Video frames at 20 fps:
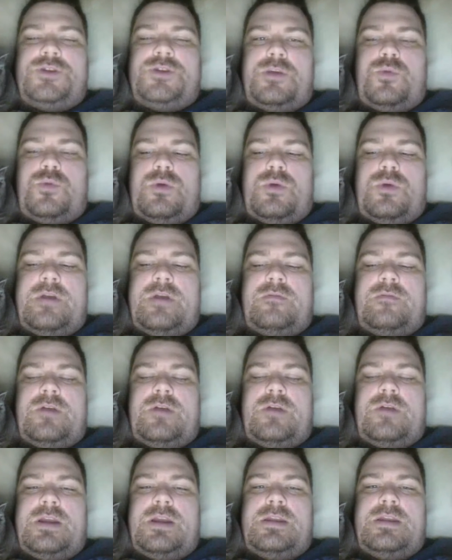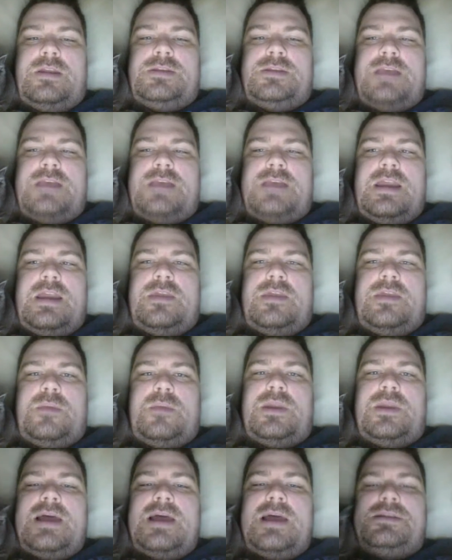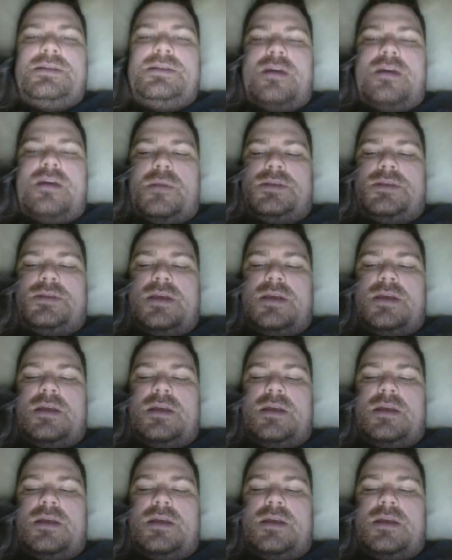whatever, it didn't say anything. But last time it said